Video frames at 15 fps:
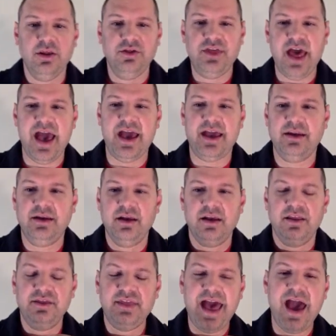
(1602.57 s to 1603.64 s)
then
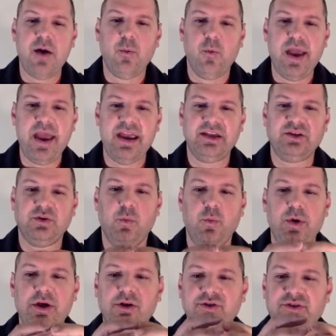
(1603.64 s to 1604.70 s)
that weight
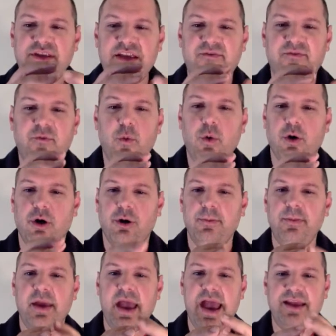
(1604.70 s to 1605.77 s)
will
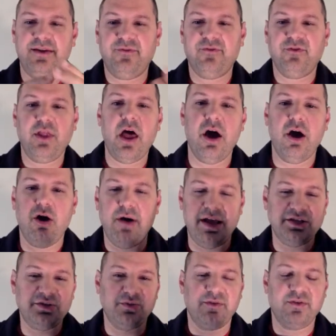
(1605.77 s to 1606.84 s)
deform and flow
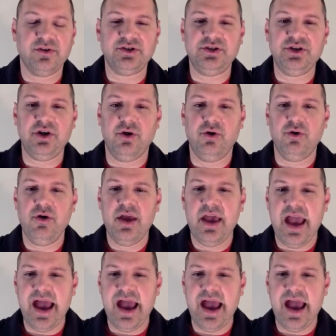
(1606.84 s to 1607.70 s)
as rivers do,